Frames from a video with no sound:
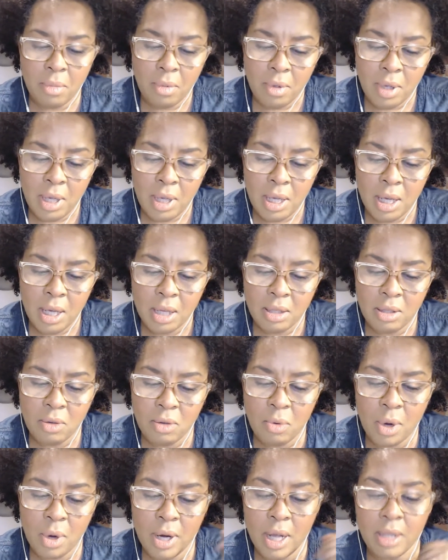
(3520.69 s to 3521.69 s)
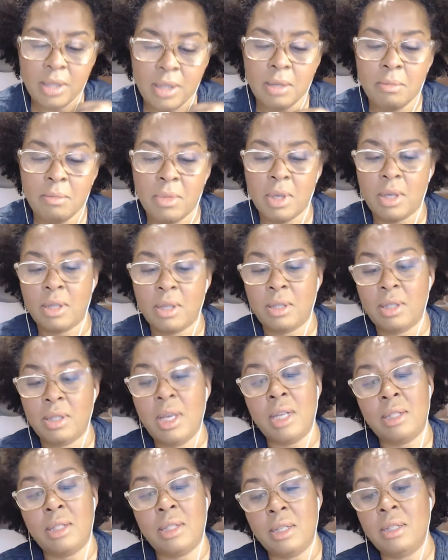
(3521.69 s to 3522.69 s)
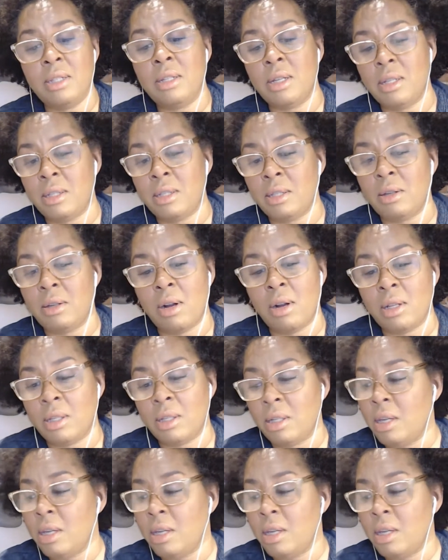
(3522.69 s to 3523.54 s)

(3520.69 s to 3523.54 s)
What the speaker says: He has to work out some things. Yes, he does, darling.